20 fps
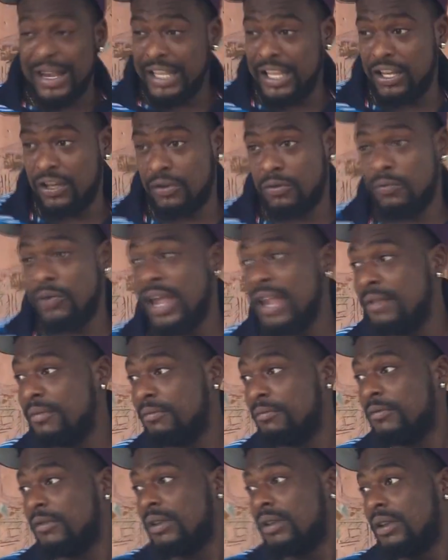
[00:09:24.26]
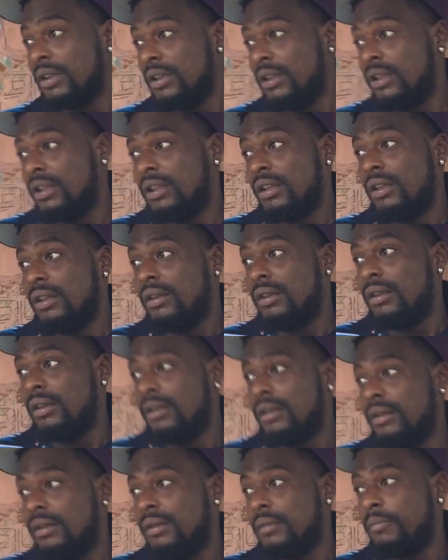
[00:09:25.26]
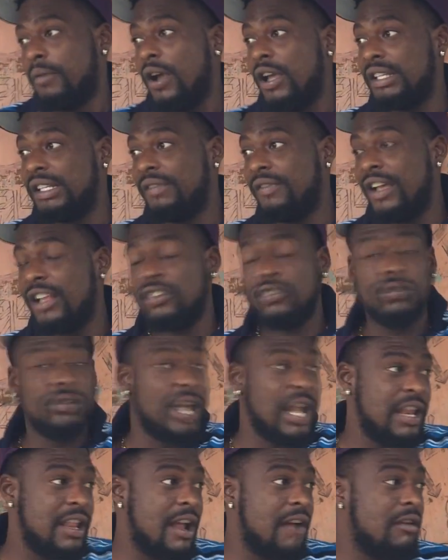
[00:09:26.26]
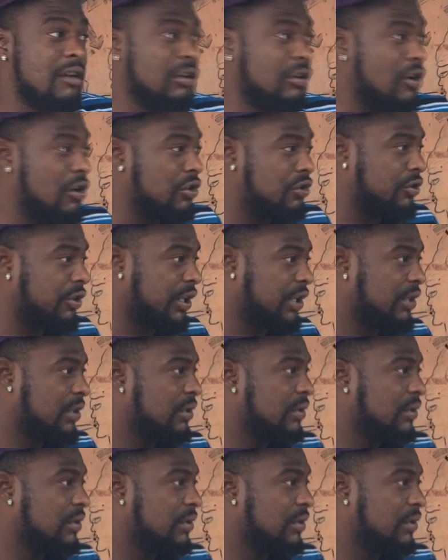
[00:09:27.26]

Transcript: on it, you know, when Percival Junior did run country,